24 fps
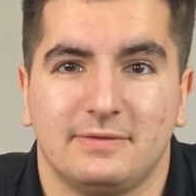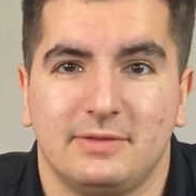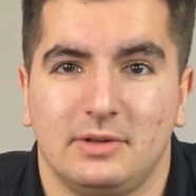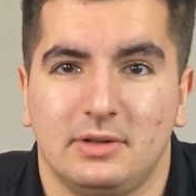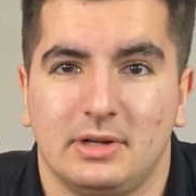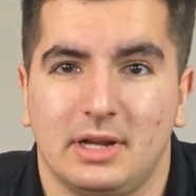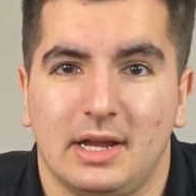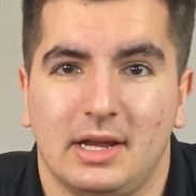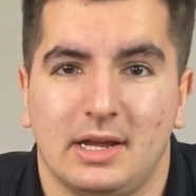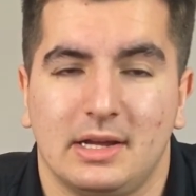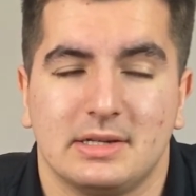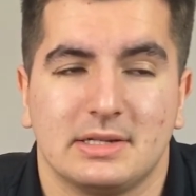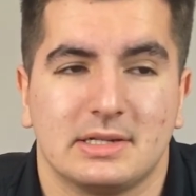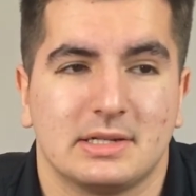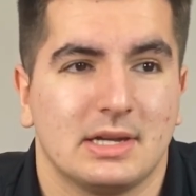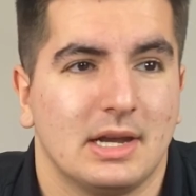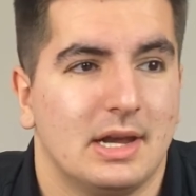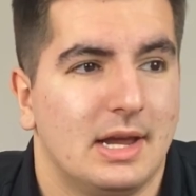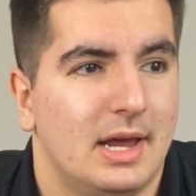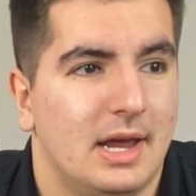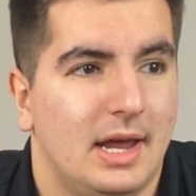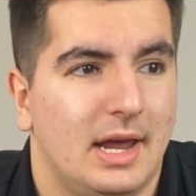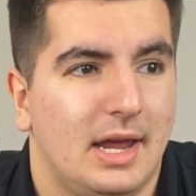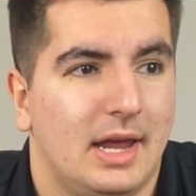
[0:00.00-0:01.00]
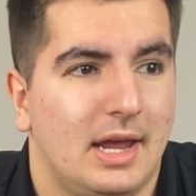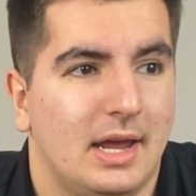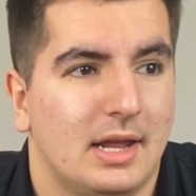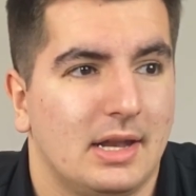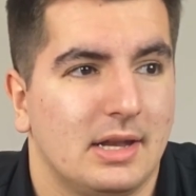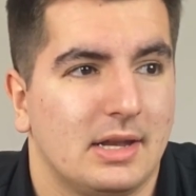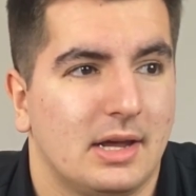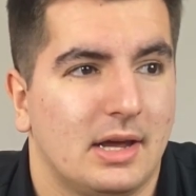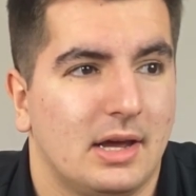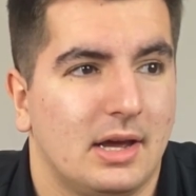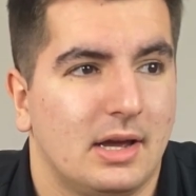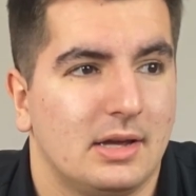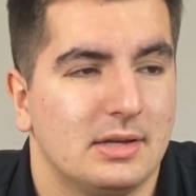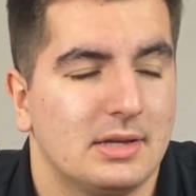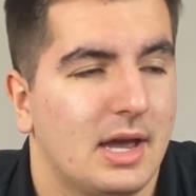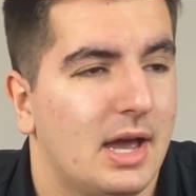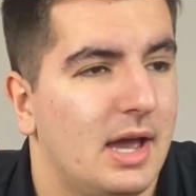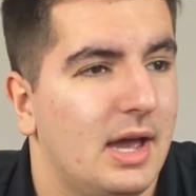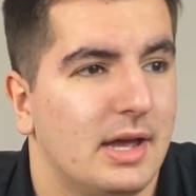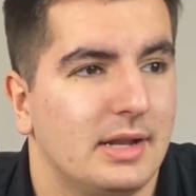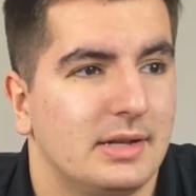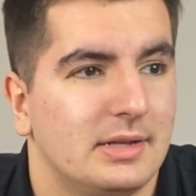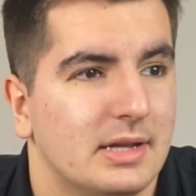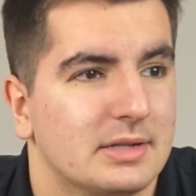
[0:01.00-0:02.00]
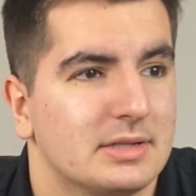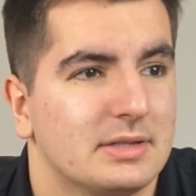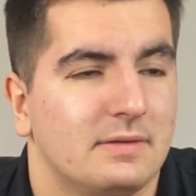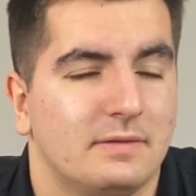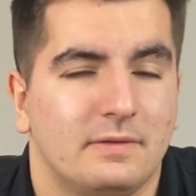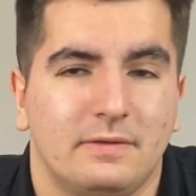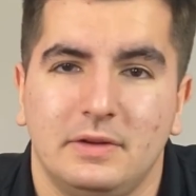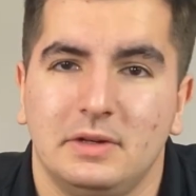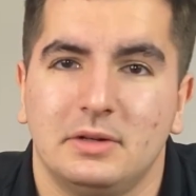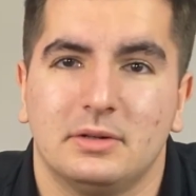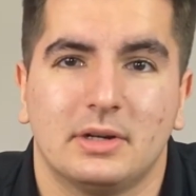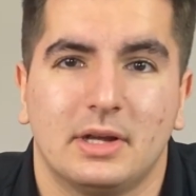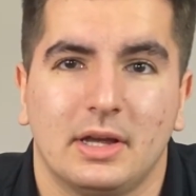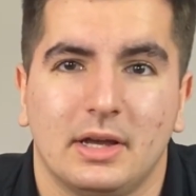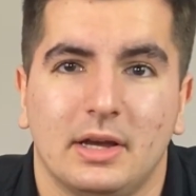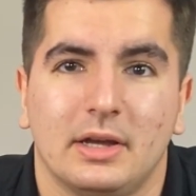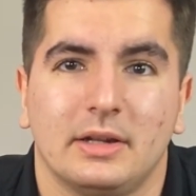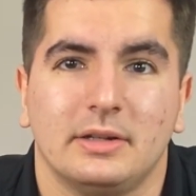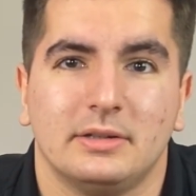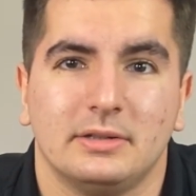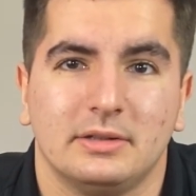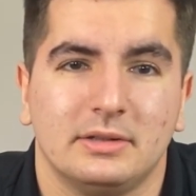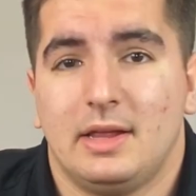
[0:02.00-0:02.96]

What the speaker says: few days. And yeah, it doesn't feel good.